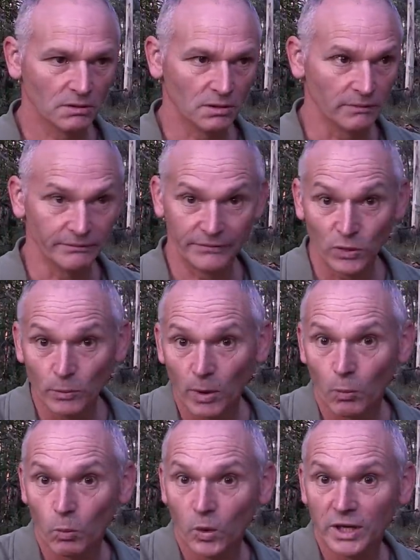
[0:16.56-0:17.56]
and film
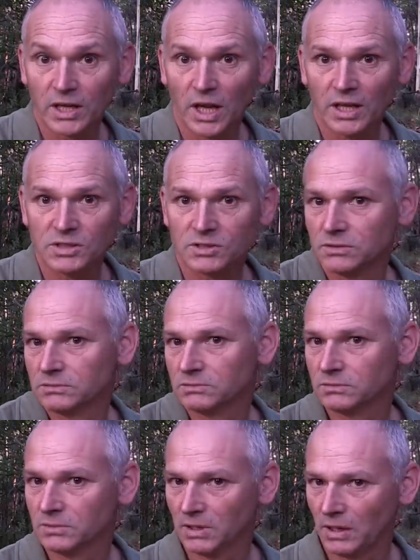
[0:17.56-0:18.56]
on weekends and
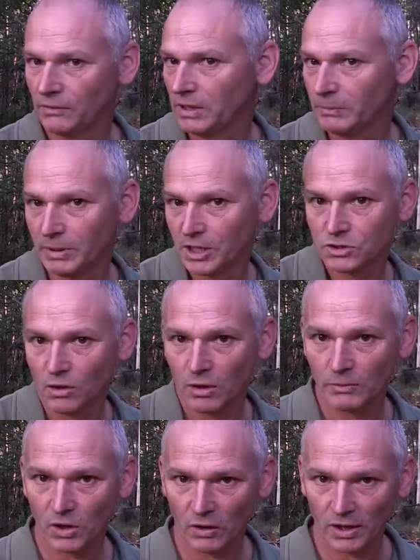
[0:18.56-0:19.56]
any bit of
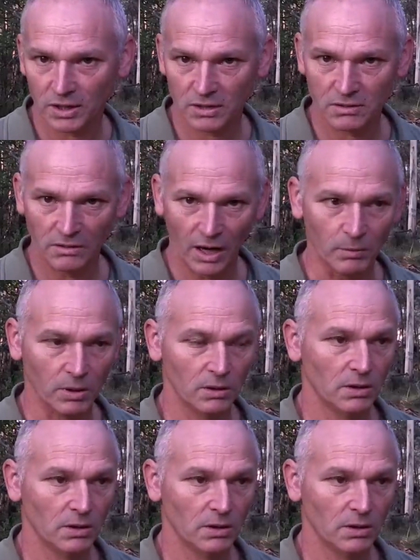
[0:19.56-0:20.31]
time that I can grab.